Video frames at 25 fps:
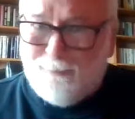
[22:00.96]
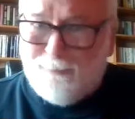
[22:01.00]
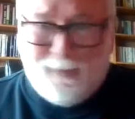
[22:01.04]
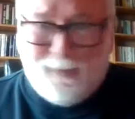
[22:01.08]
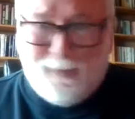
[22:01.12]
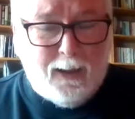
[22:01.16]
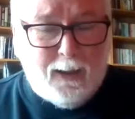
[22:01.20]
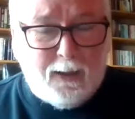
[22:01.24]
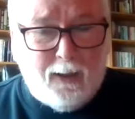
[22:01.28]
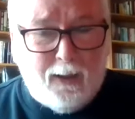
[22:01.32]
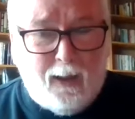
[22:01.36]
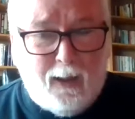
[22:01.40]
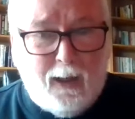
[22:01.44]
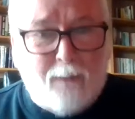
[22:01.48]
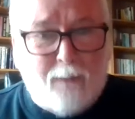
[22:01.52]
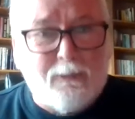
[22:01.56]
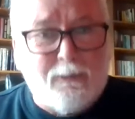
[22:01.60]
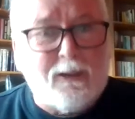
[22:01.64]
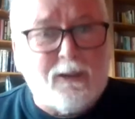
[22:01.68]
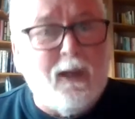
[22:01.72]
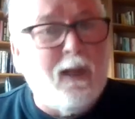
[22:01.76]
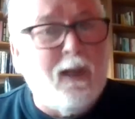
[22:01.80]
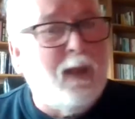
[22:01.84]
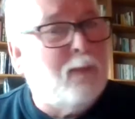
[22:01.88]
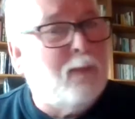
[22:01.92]
pardon the language,
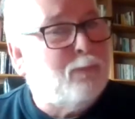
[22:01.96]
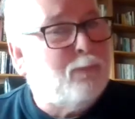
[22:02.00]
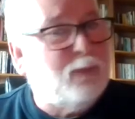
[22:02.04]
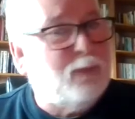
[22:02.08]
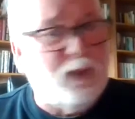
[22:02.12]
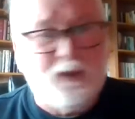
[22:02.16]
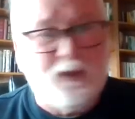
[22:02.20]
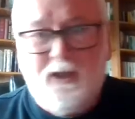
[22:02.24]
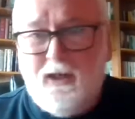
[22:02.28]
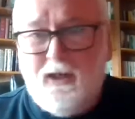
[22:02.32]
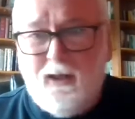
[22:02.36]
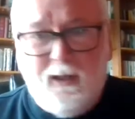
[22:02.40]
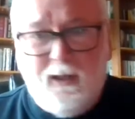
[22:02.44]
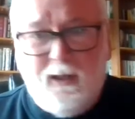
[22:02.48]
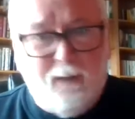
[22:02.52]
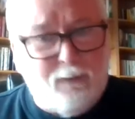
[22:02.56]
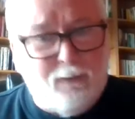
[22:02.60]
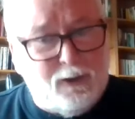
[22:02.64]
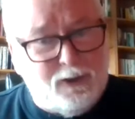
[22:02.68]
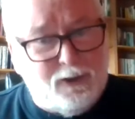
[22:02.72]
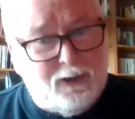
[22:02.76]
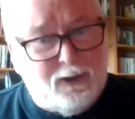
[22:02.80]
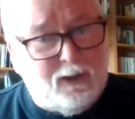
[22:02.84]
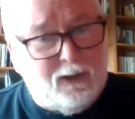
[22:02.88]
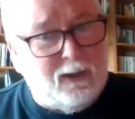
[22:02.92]
does he give a
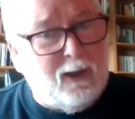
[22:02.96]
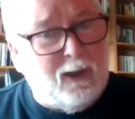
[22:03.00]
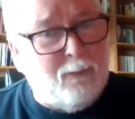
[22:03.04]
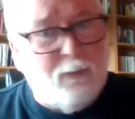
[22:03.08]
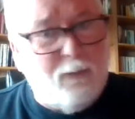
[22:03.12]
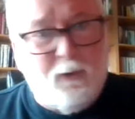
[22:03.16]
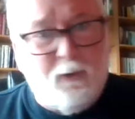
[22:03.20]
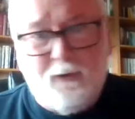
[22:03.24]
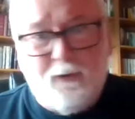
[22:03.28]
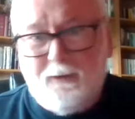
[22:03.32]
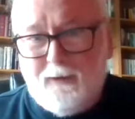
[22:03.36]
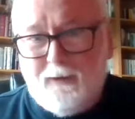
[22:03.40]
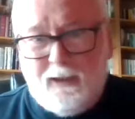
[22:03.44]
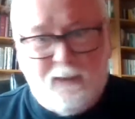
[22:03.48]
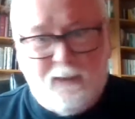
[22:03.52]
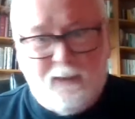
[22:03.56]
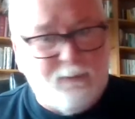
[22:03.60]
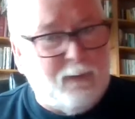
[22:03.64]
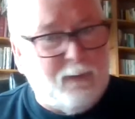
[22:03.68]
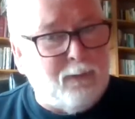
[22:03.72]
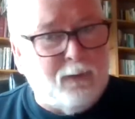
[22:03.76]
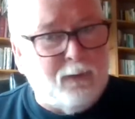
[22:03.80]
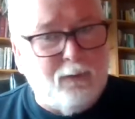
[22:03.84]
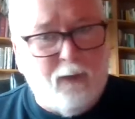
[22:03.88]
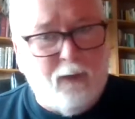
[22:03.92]
shit about these
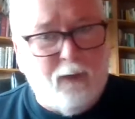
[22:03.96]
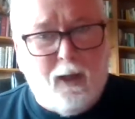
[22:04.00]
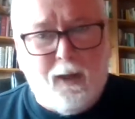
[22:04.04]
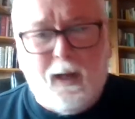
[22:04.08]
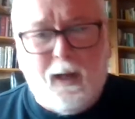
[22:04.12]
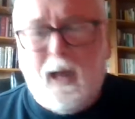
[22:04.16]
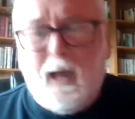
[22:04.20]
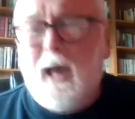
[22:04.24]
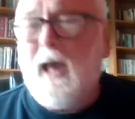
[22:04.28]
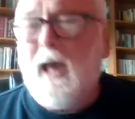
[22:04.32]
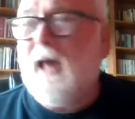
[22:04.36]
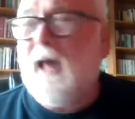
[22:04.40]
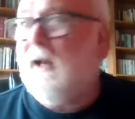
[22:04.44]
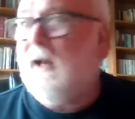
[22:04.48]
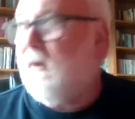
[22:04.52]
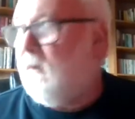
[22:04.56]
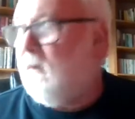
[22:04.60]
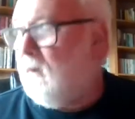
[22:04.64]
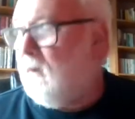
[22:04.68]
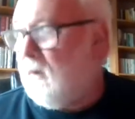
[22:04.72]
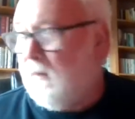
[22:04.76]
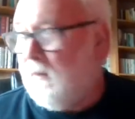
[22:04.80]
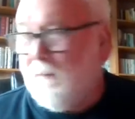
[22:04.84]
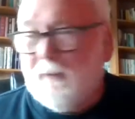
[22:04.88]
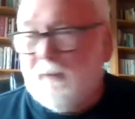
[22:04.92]
people? Not at
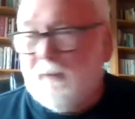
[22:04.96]
all.